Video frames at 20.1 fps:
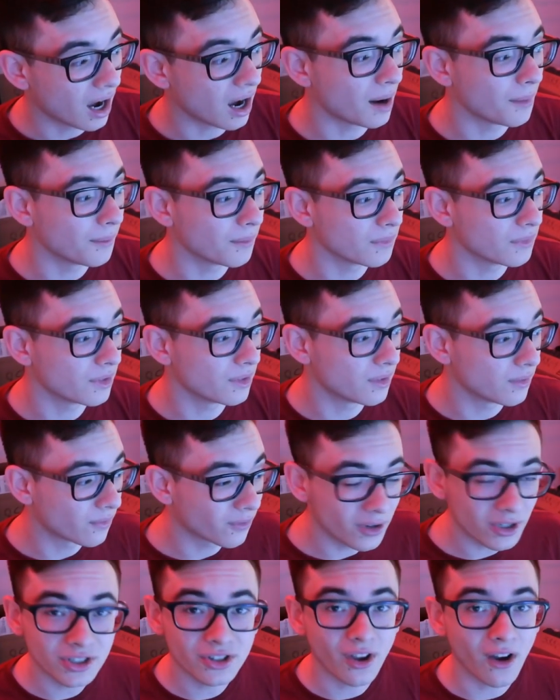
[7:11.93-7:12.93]
Um,
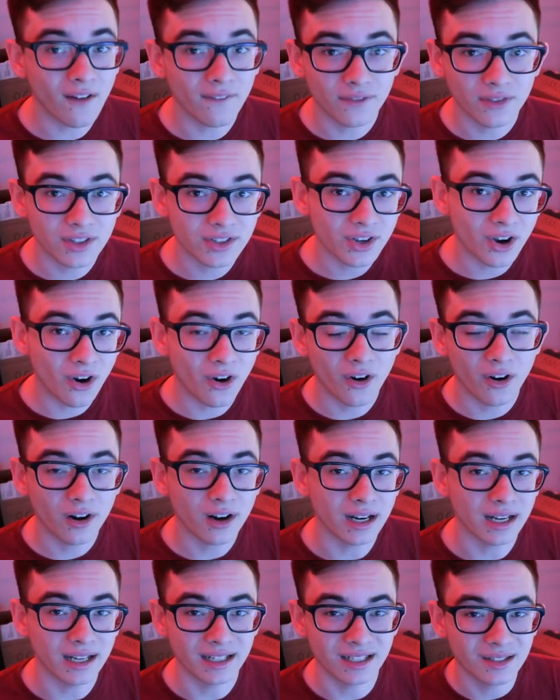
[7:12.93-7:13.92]
first off, this
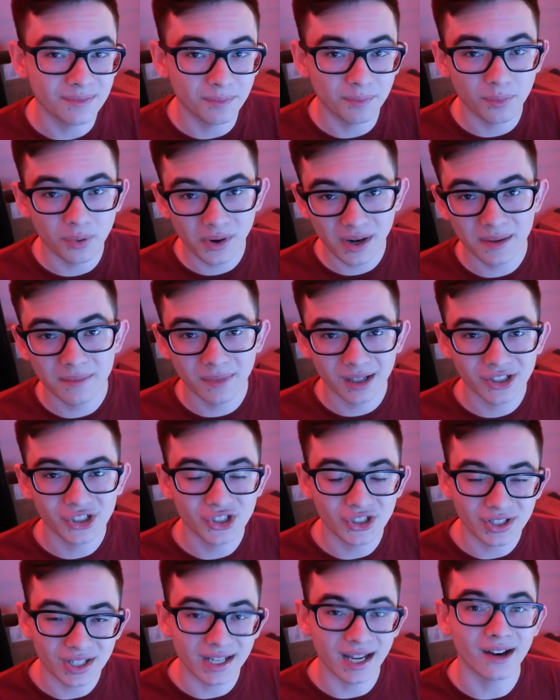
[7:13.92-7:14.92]
card its pretty
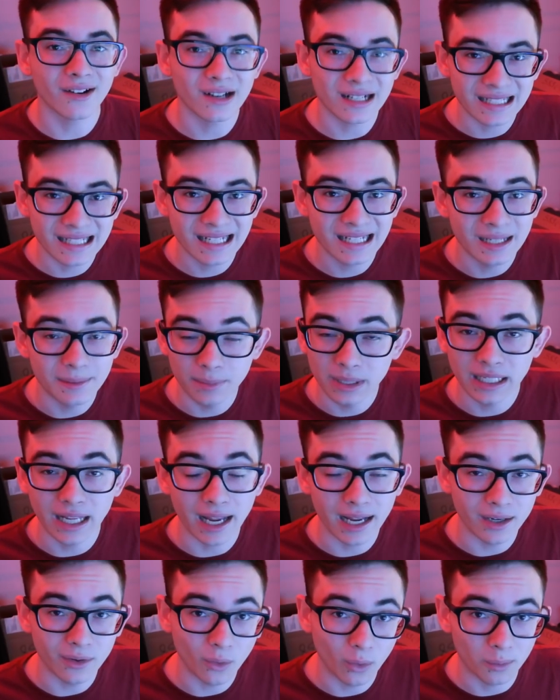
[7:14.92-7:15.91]
much just guaranteed to
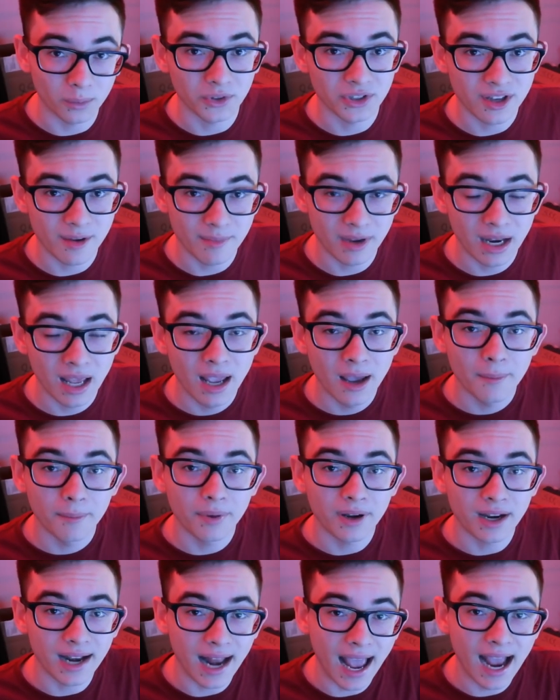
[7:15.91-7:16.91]
be a normal summon,
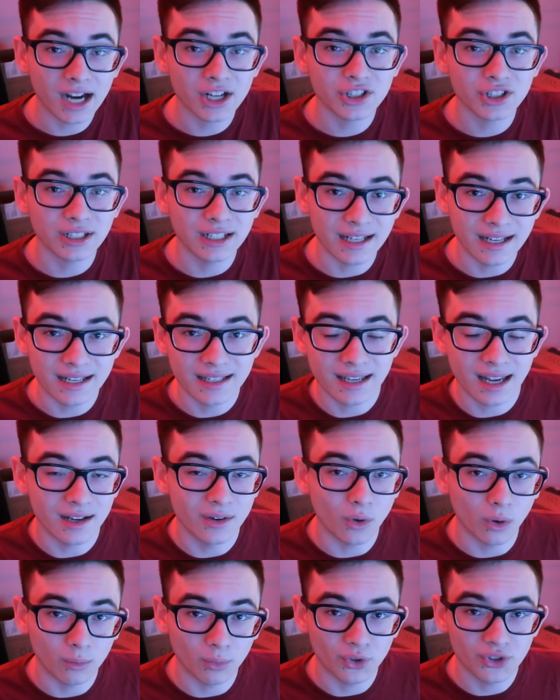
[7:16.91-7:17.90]
but it actually is
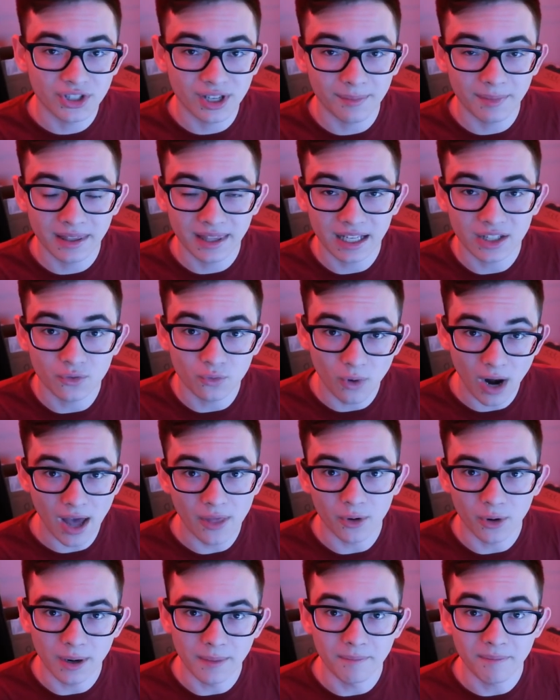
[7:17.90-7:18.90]
a normal summon that's
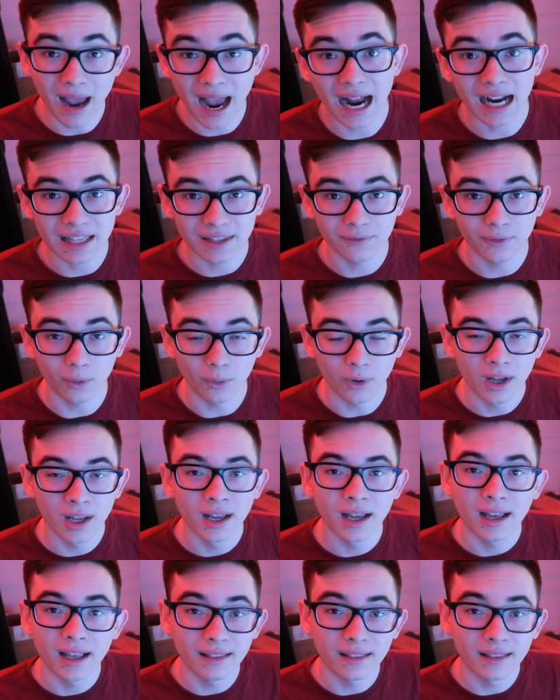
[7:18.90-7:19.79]
rather impactful.